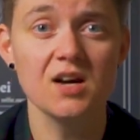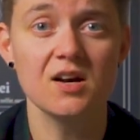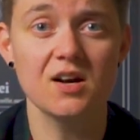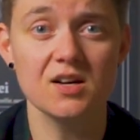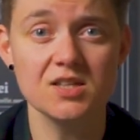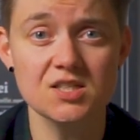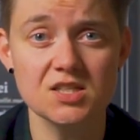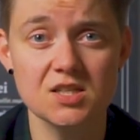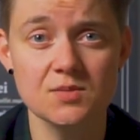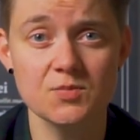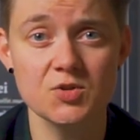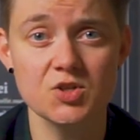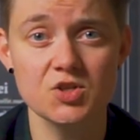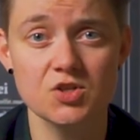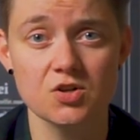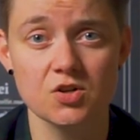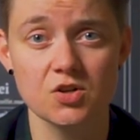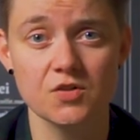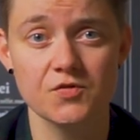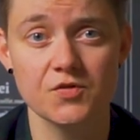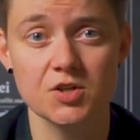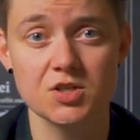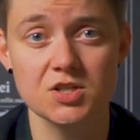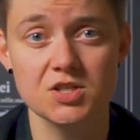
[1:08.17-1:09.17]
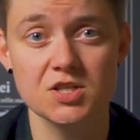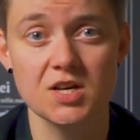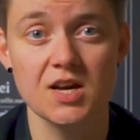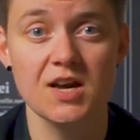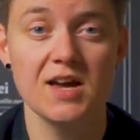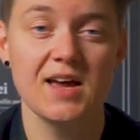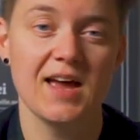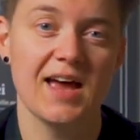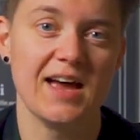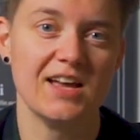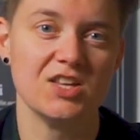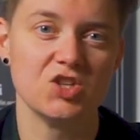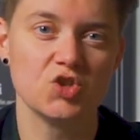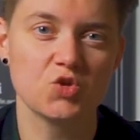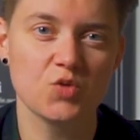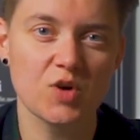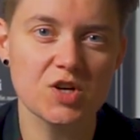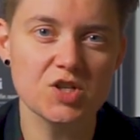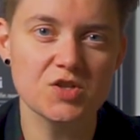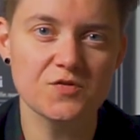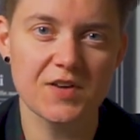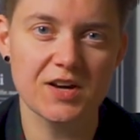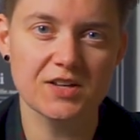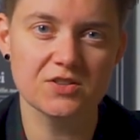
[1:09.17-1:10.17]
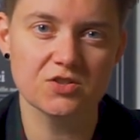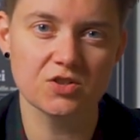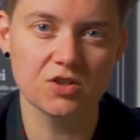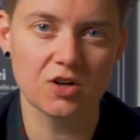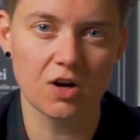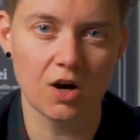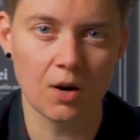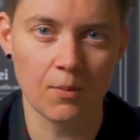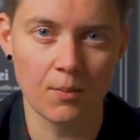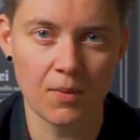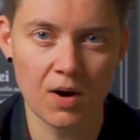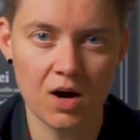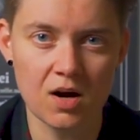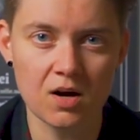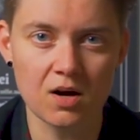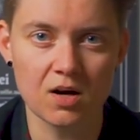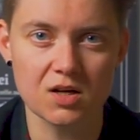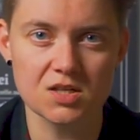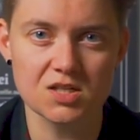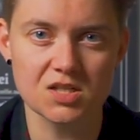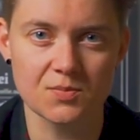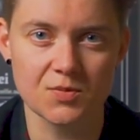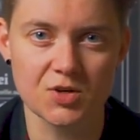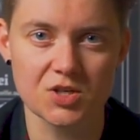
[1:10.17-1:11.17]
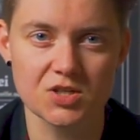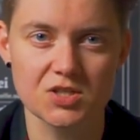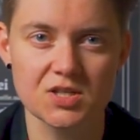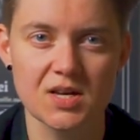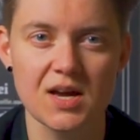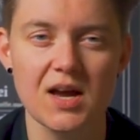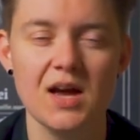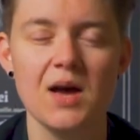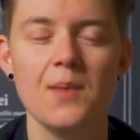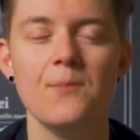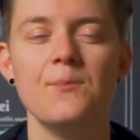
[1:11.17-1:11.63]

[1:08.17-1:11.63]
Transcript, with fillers: customer service, and trust factor among customers